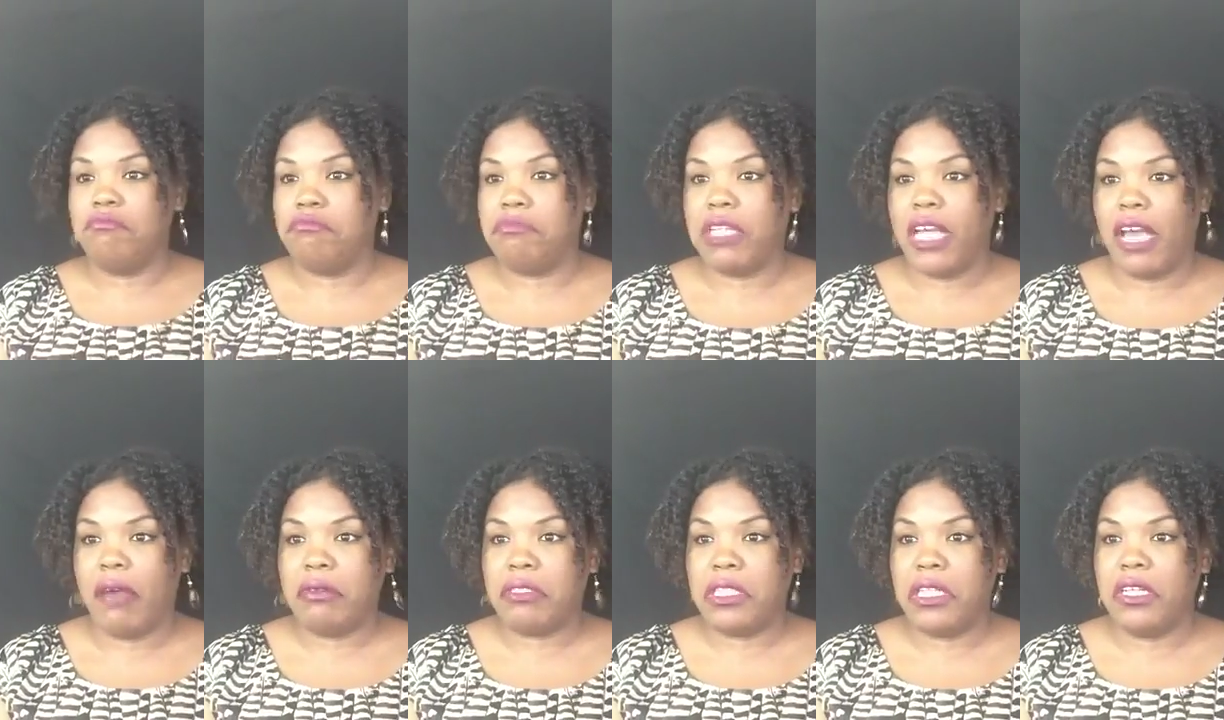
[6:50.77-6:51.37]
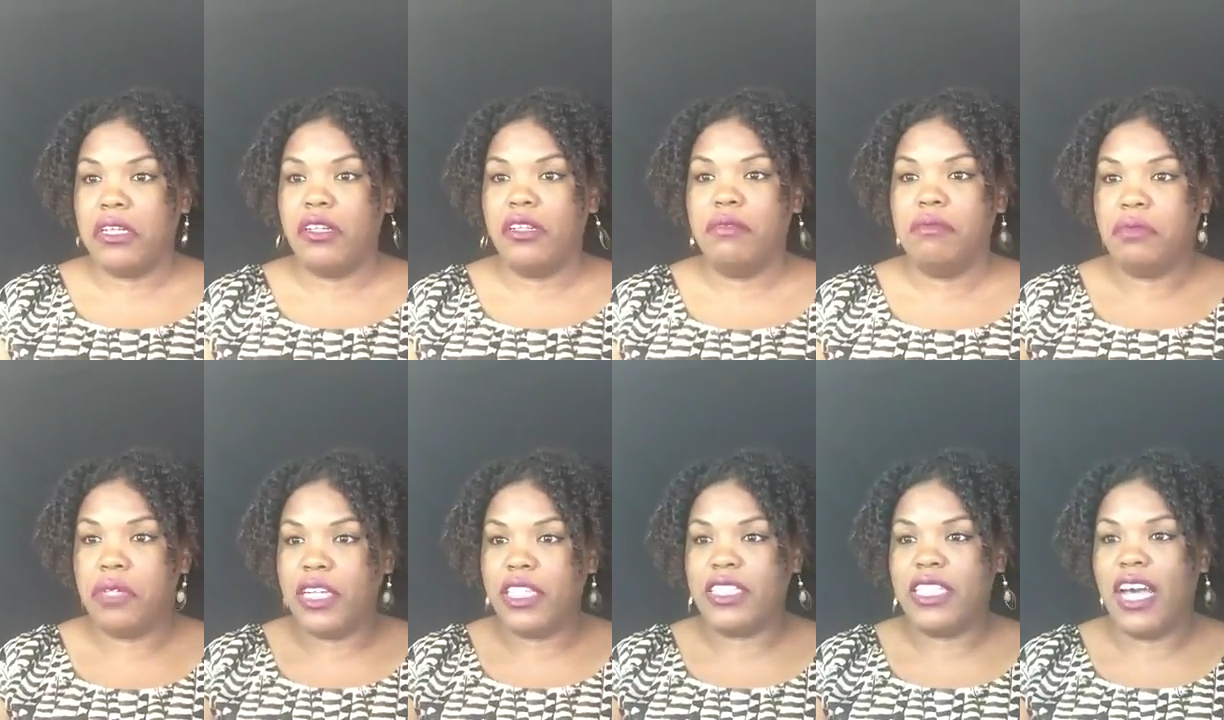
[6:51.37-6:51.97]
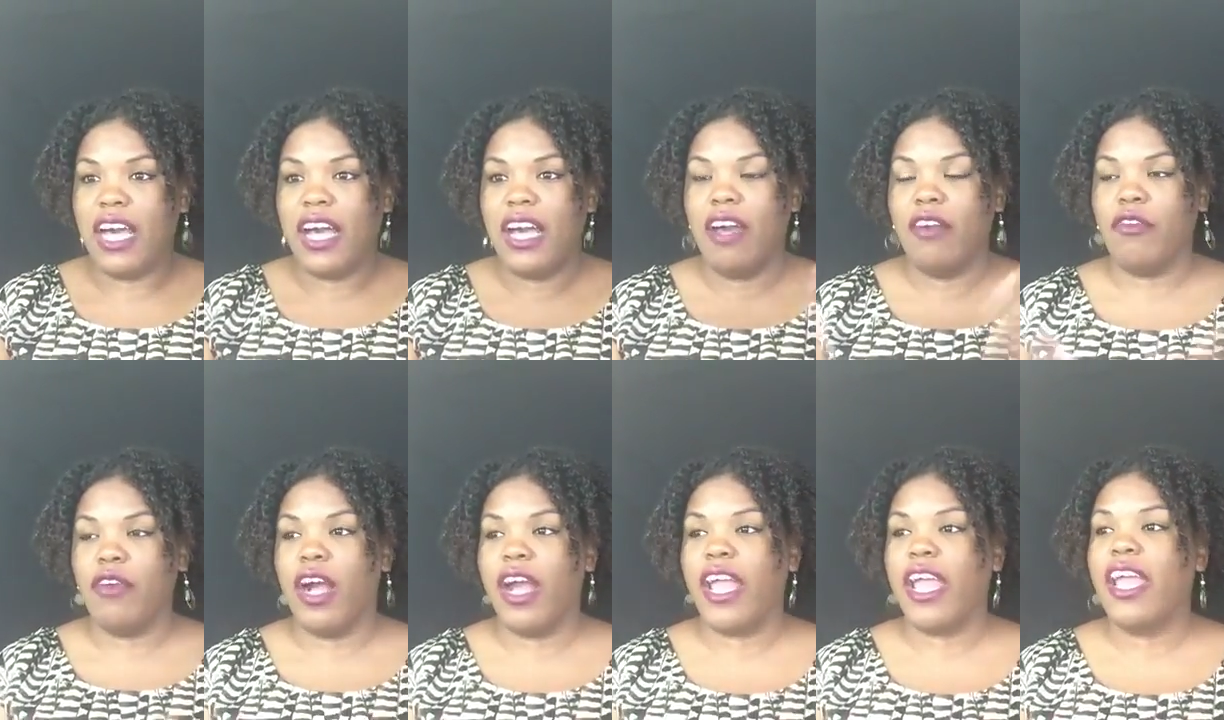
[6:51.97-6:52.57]
Cat was healed. Praise God,
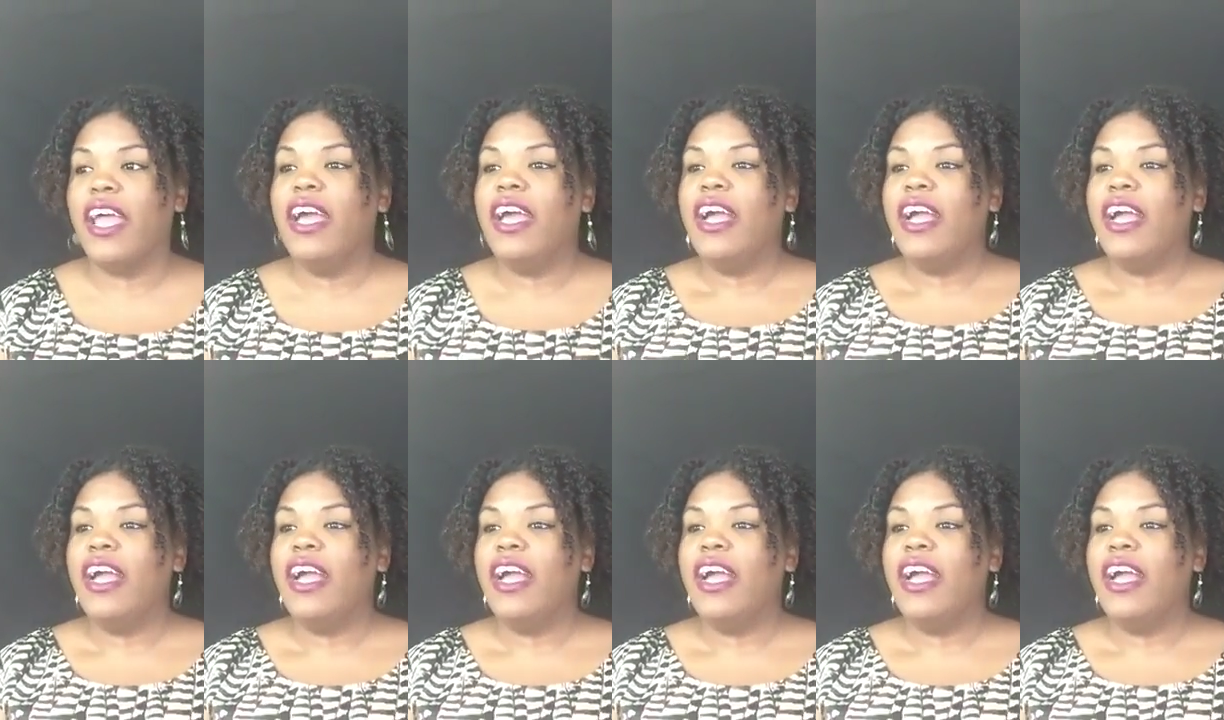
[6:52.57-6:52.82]
right?